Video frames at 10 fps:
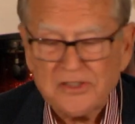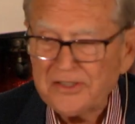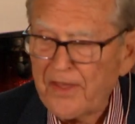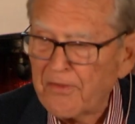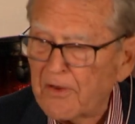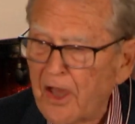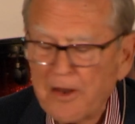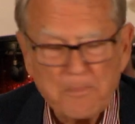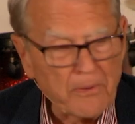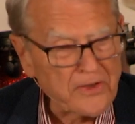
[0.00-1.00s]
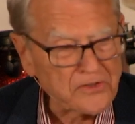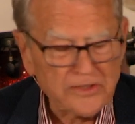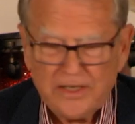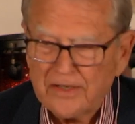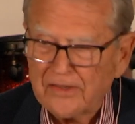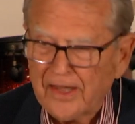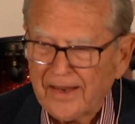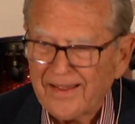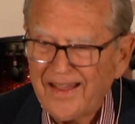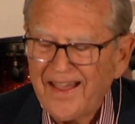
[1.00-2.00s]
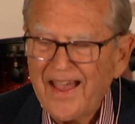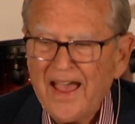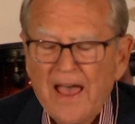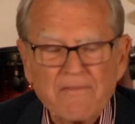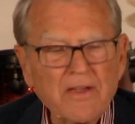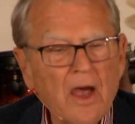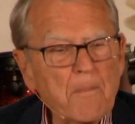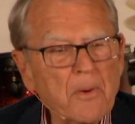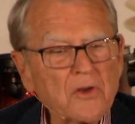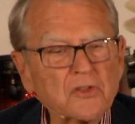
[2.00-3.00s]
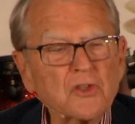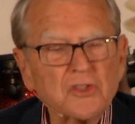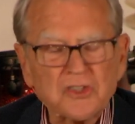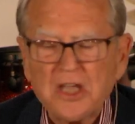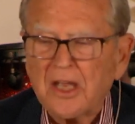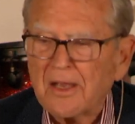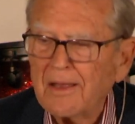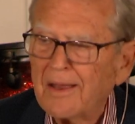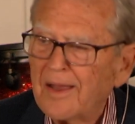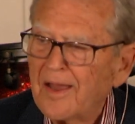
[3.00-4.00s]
This is another unprecedented thing, having a person sing